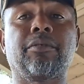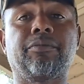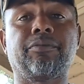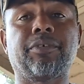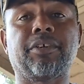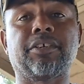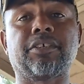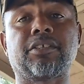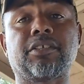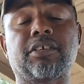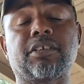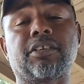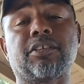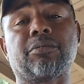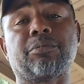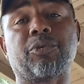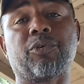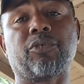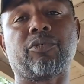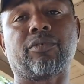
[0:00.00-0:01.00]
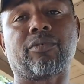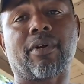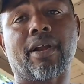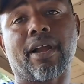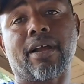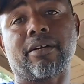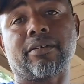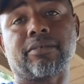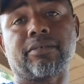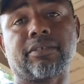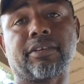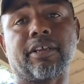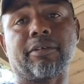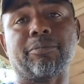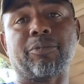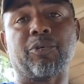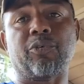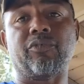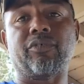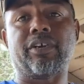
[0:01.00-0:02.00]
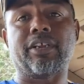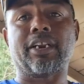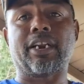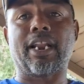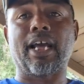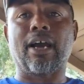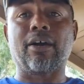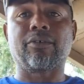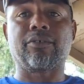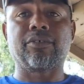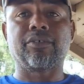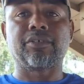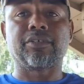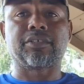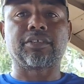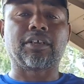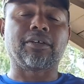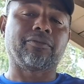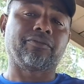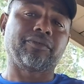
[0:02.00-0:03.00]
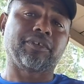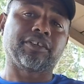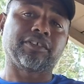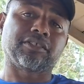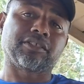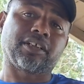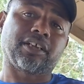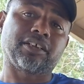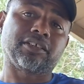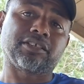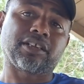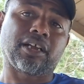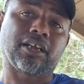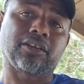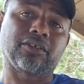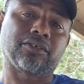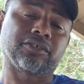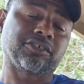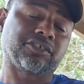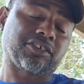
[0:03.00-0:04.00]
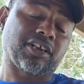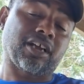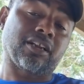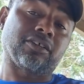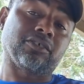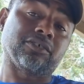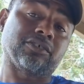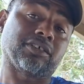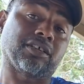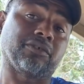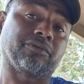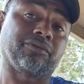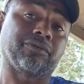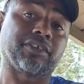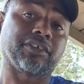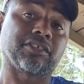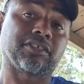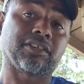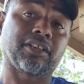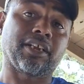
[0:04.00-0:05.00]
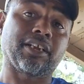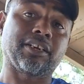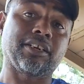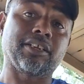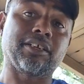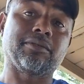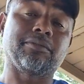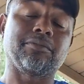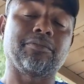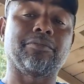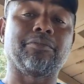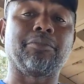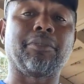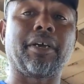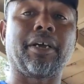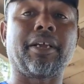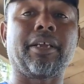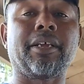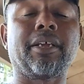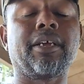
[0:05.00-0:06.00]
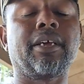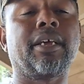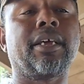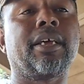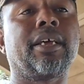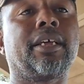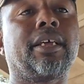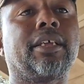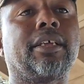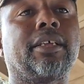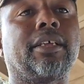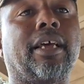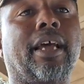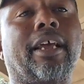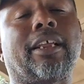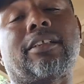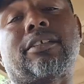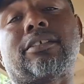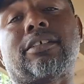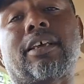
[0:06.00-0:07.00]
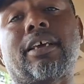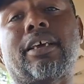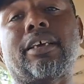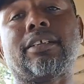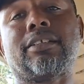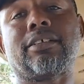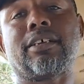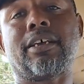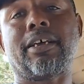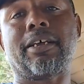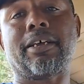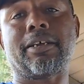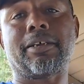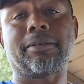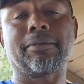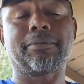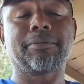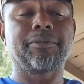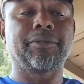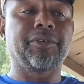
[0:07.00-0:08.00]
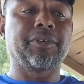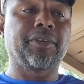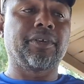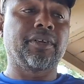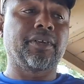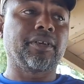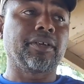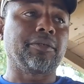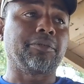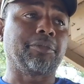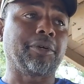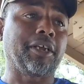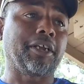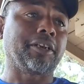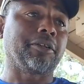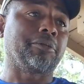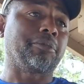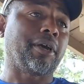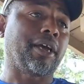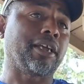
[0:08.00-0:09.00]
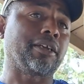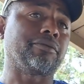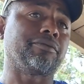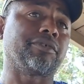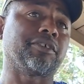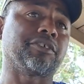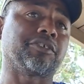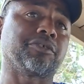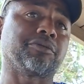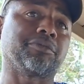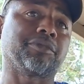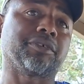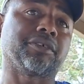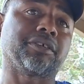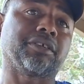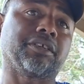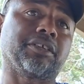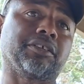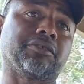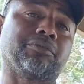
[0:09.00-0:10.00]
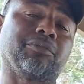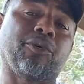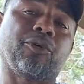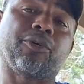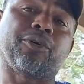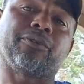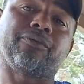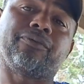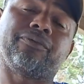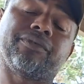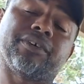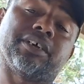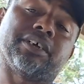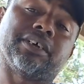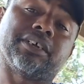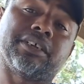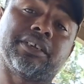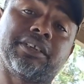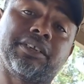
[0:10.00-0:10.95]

Fish tend to move around. They move in and out. Some fish stay shallow. Some fish stay deep. But at the same time, being a bank fisherman is more fun.